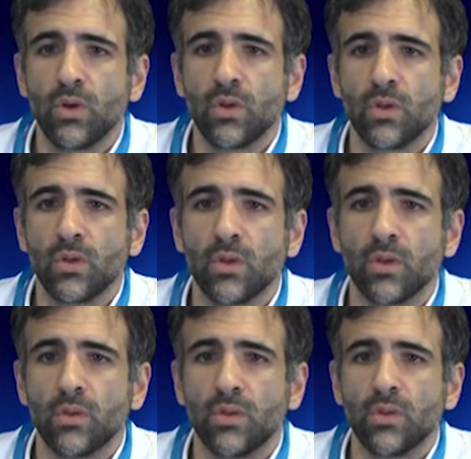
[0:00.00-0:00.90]

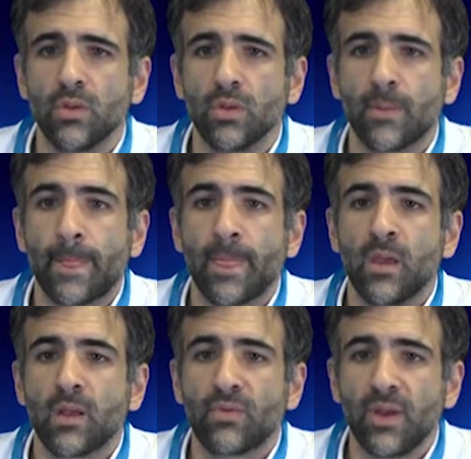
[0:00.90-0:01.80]
the
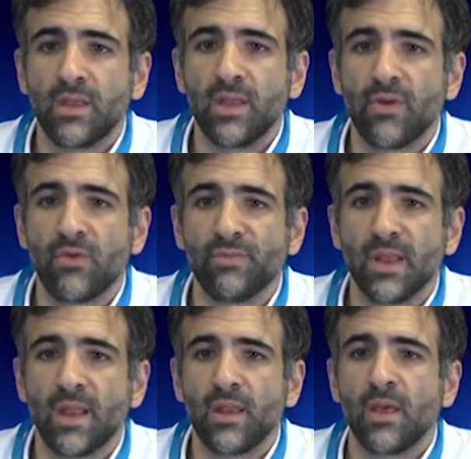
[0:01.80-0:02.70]
criteria of
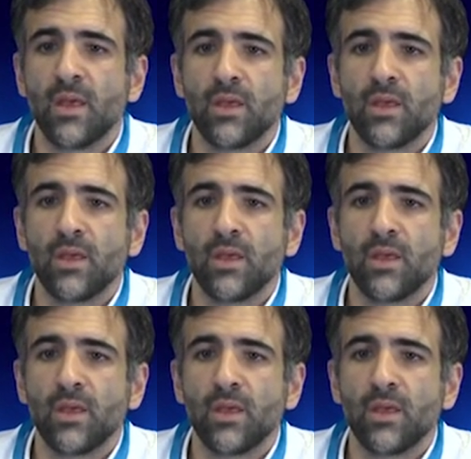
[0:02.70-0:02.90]
Milan,